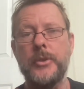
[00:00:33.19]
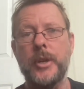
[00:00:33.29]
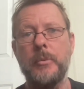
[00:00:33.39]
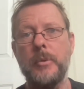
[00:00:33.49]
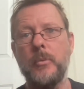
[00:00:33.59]

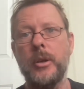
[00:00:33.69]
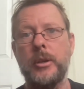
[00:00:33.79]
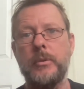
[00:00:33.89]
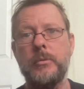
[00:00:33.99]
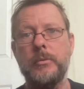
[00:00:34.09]
So we
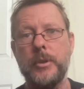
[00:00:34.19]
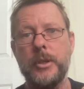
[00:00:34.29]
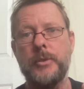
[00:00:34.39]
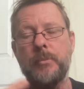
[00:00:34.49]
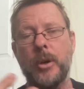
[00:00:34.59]
work with
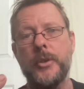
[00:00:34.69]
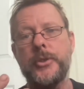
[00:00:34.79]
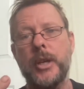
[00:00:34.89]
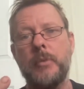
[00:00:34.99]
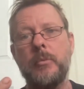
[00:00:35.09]
this
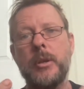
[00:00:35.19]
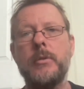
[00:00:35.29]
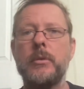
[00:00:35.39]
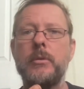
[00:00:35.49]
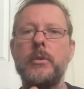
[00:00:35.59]
mindset. We
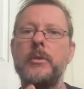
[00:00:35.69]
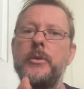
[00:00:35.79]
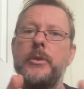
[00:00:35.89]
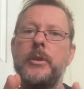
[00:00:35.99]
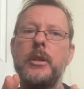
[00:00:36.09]
do use